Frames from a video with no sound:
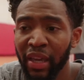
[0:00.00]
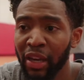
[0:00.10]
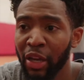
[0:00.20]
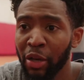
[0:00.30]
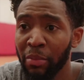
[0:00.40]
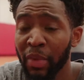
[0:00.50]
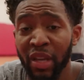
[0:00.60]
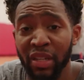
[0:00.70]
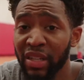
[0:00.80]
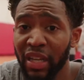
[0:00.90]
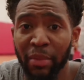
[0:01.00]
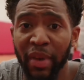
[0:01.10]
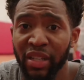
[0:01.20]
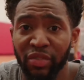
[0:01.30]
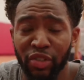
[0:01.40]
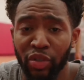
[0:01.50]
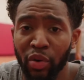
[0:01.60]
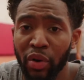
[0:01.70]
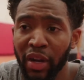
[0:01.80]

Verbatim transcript: and um, the teammates for sure.